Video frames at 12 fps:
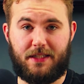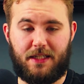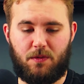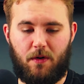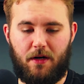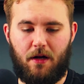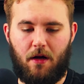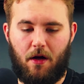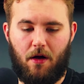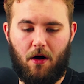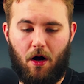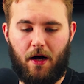as this one
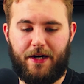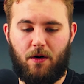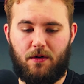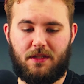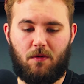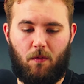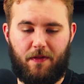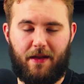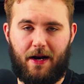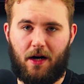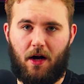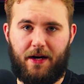all i know is the one
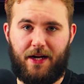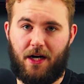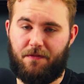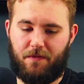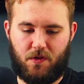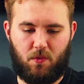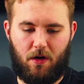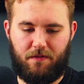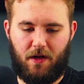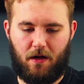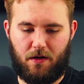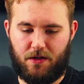that i got here for
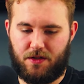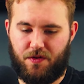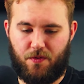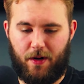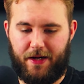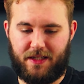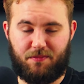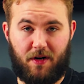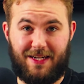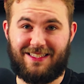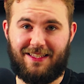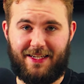$12 through
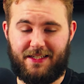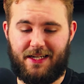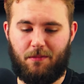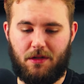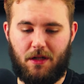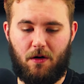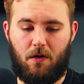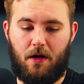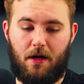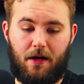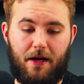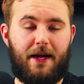aliexpress link down below
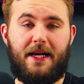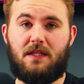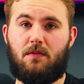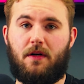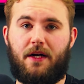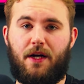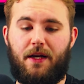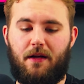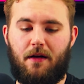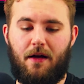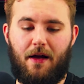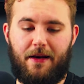is really good
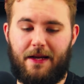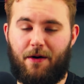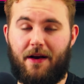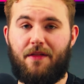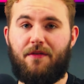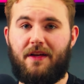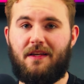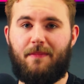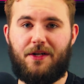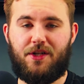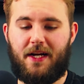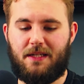now, another thing to
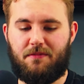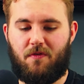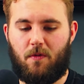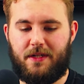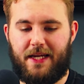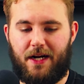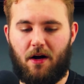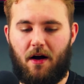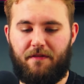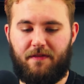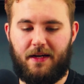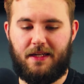mention, guys, before we take
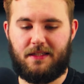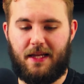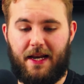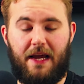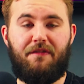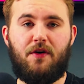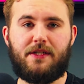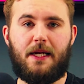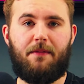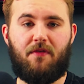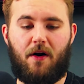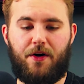off is that if you
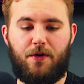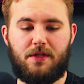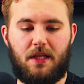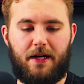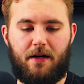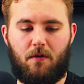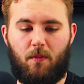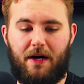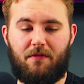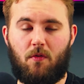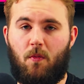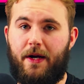sign up for our newsletter,
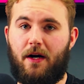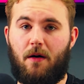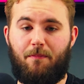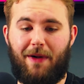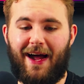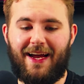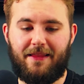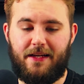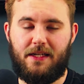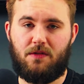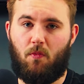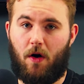whenever we are buying
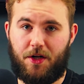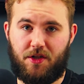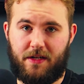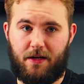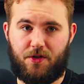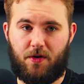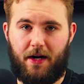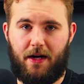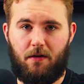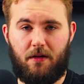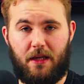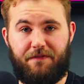these watches on a
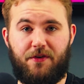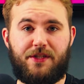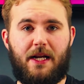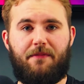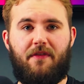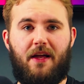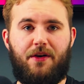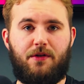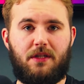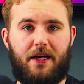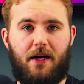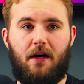tryout, if you sign up for that
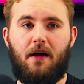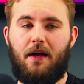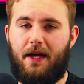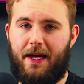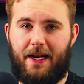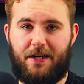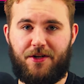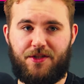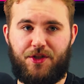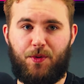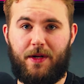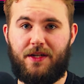newsletter, it
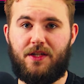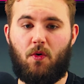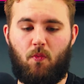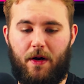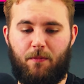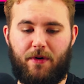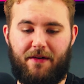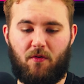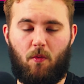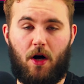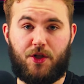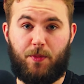enters you in to win whatever
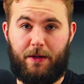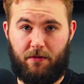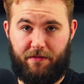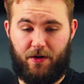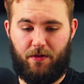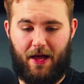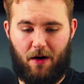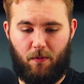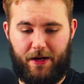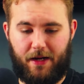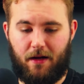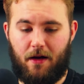watch we review that
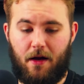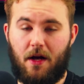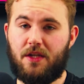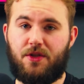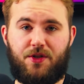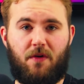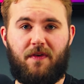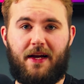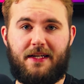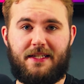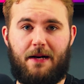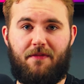week. So don't
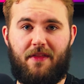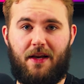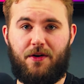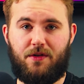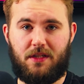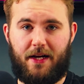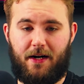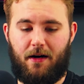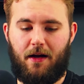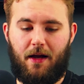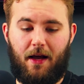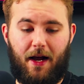forget to sign up for that newsletter.
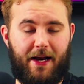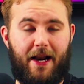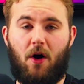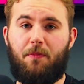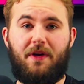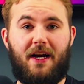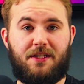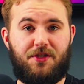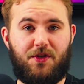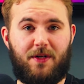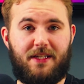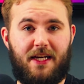Again, I hope you guys
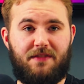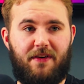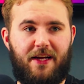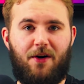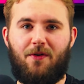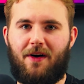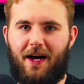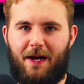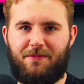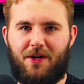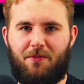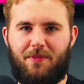enjoyed today's video.
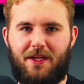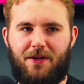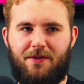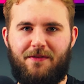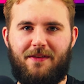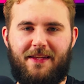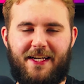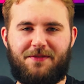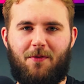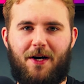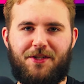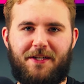I'm Tone Malone. Thanks
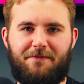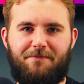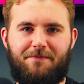for watching.